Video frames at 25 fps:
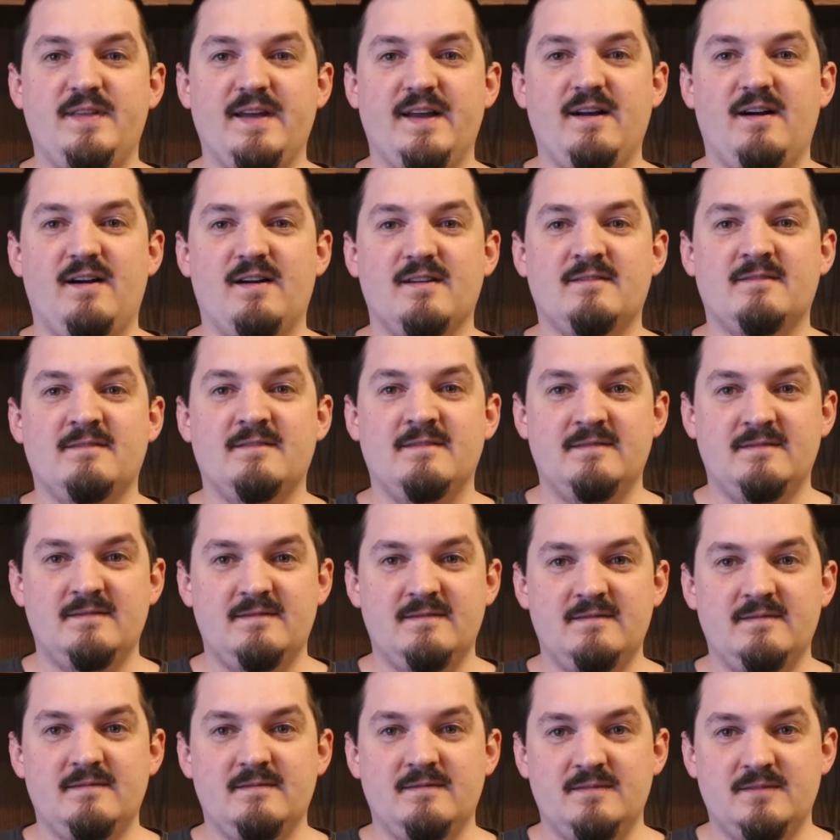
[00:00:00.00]
They are
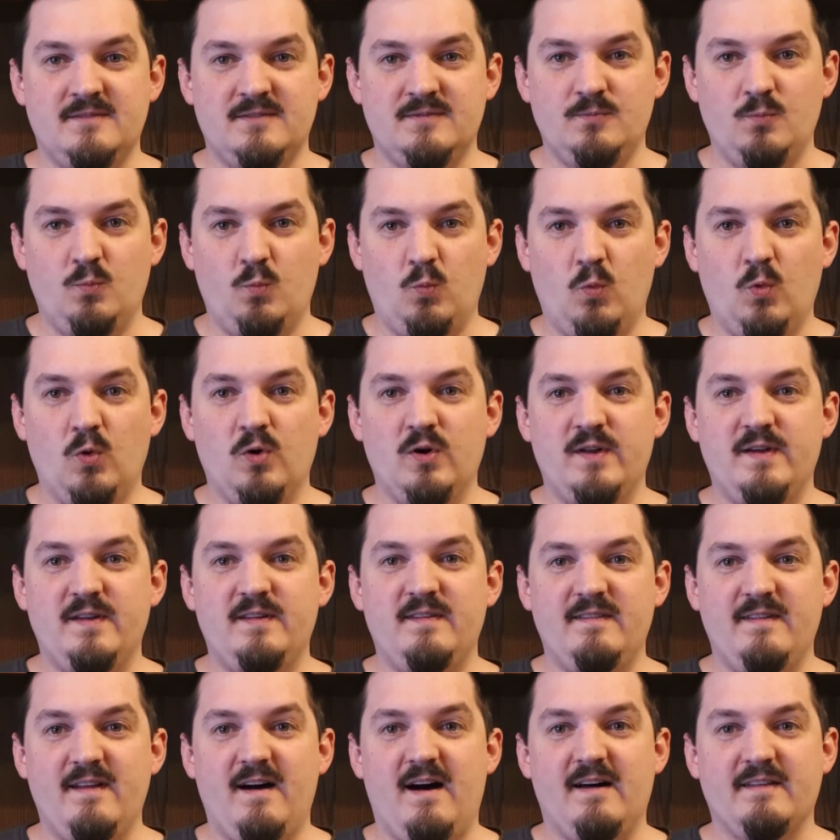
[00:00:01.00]

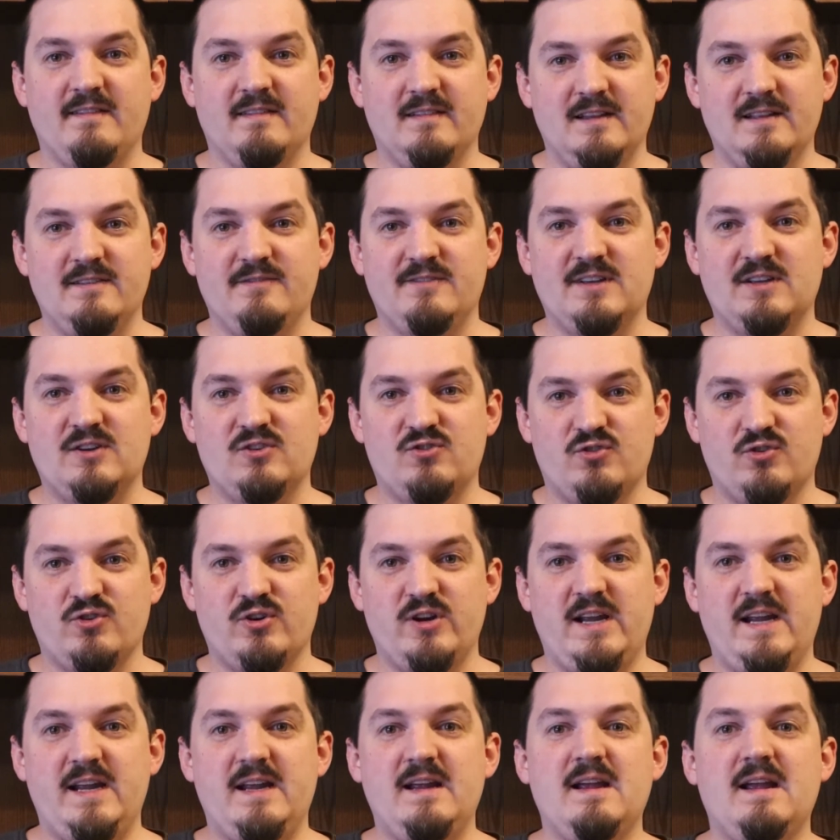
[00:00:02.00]
wood, not living
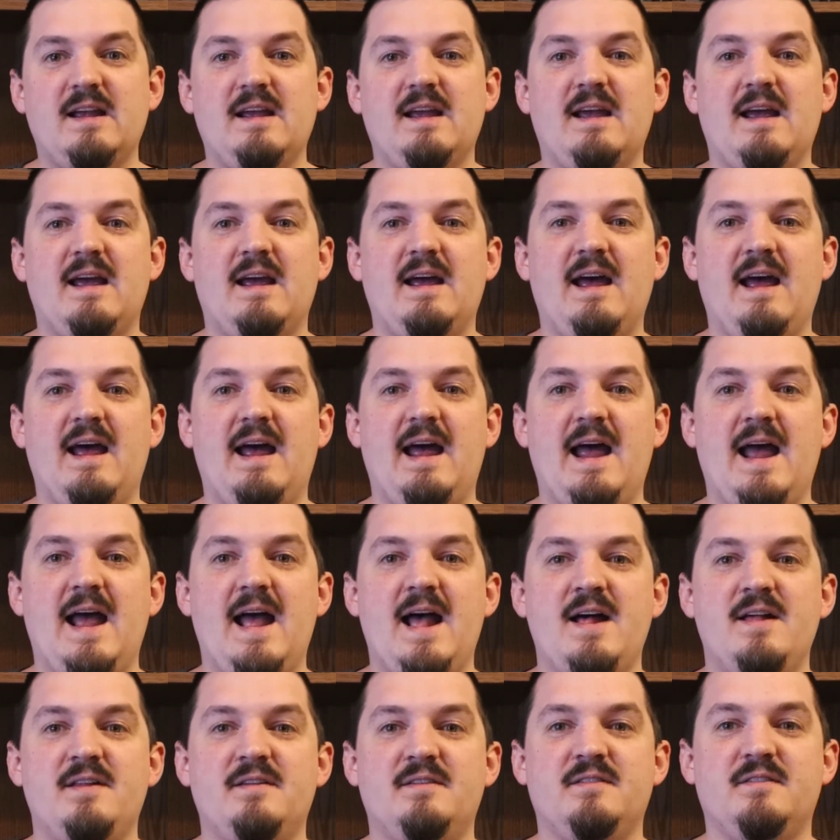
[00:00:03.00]
tree,
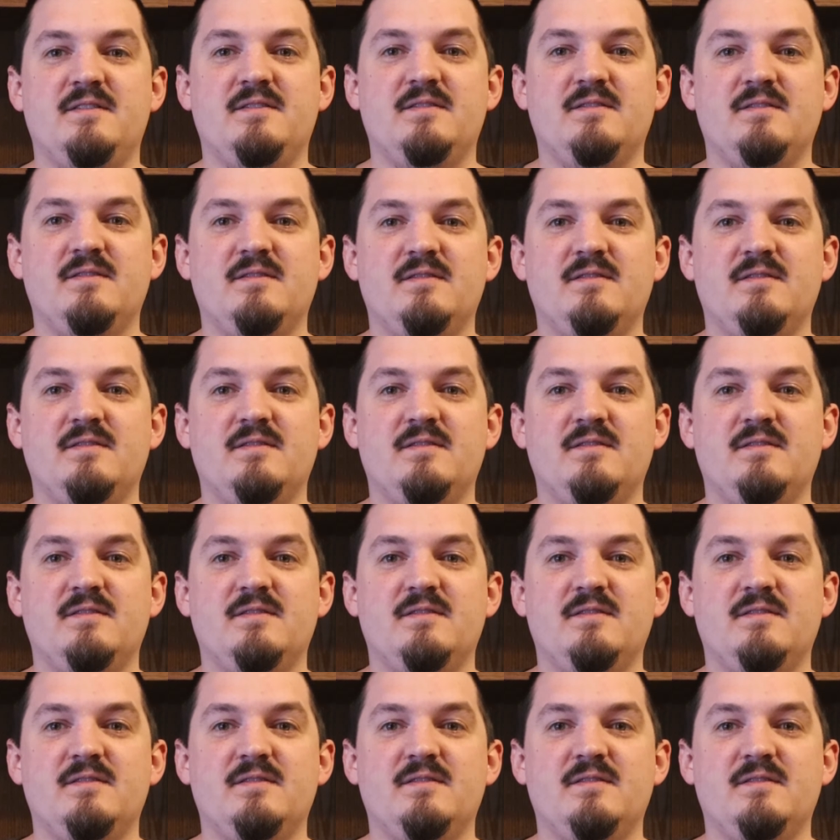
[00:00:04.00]
and